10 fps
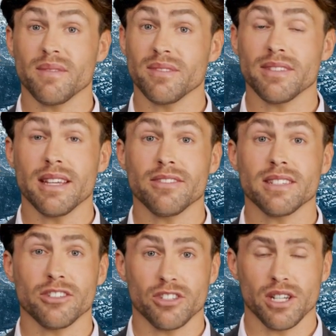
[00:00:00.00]
Sixth
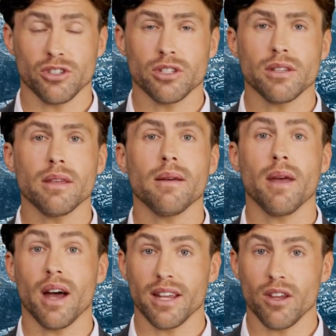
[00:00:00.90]
excursion,
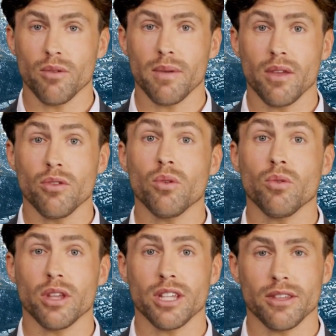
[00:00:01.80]
hike on Mount
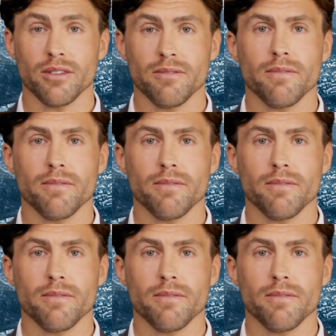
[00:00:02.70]
Ulriken.